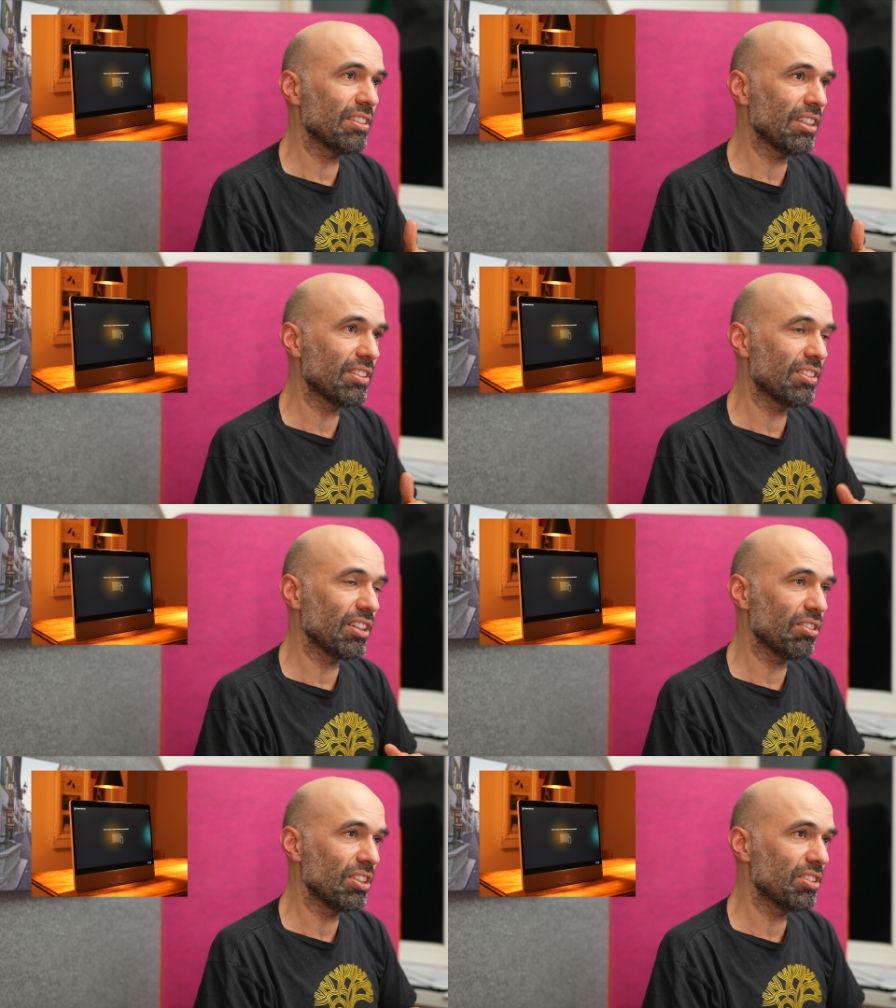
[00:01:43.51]
that
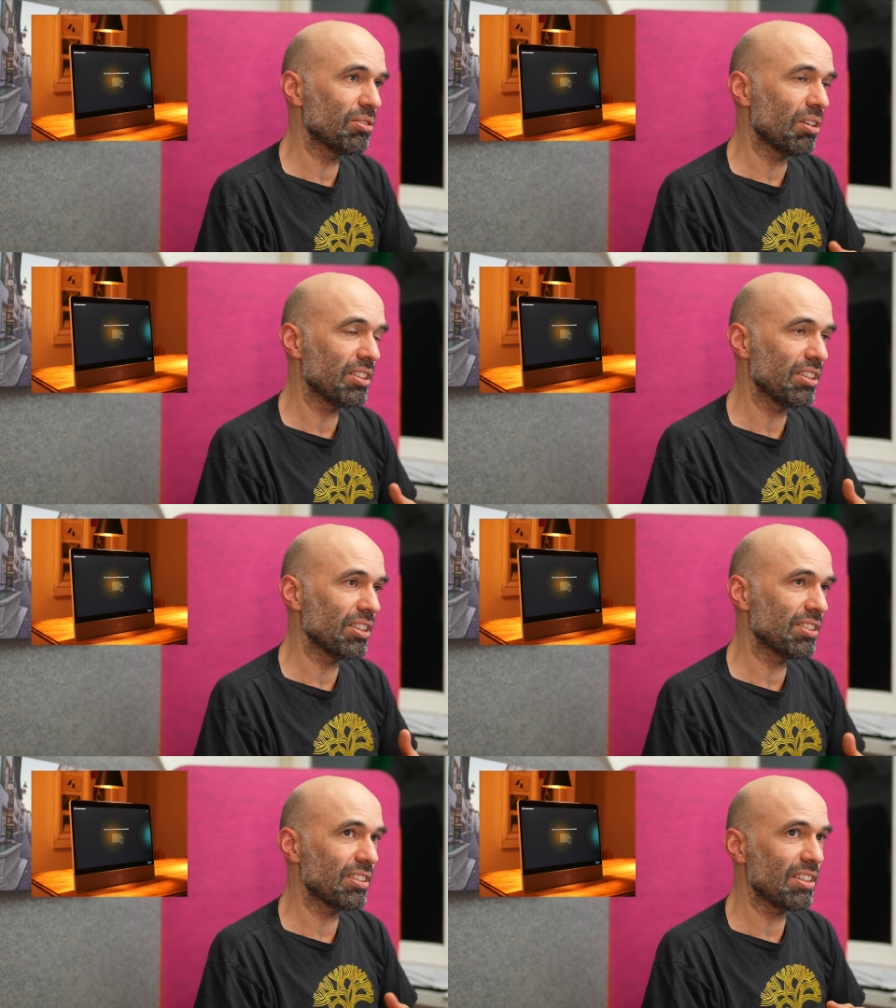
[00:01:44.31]
there is quite an
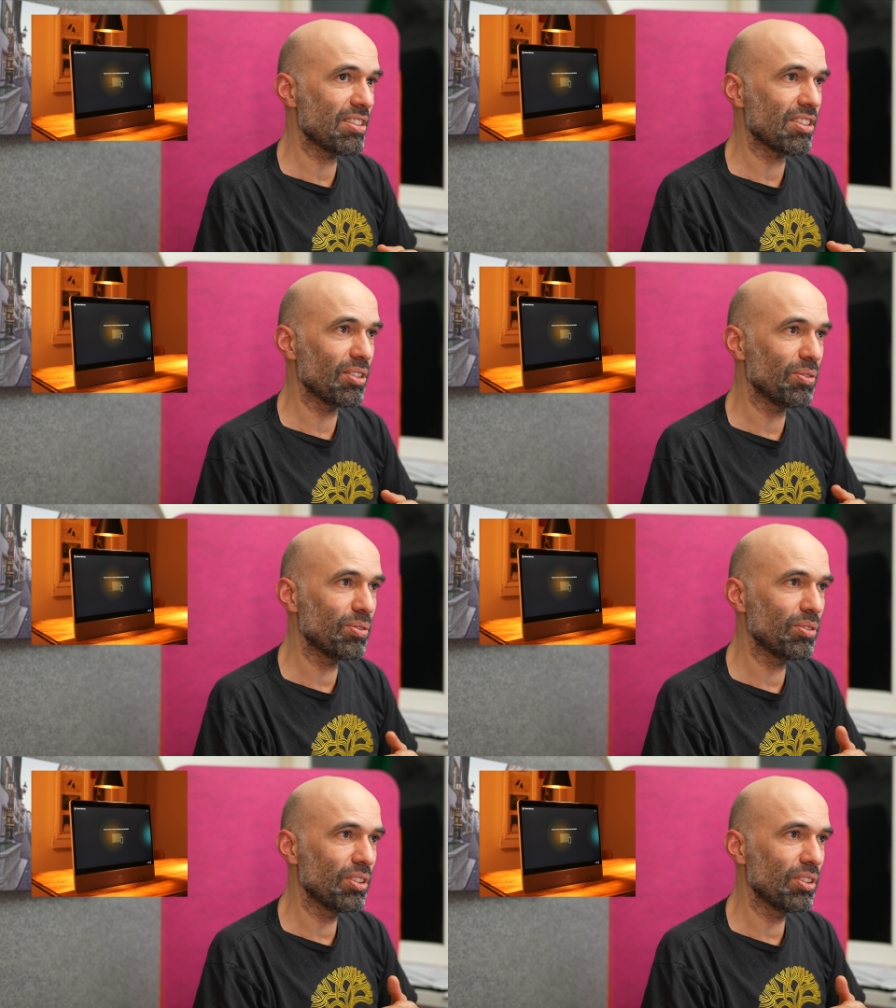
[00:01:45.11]
extensive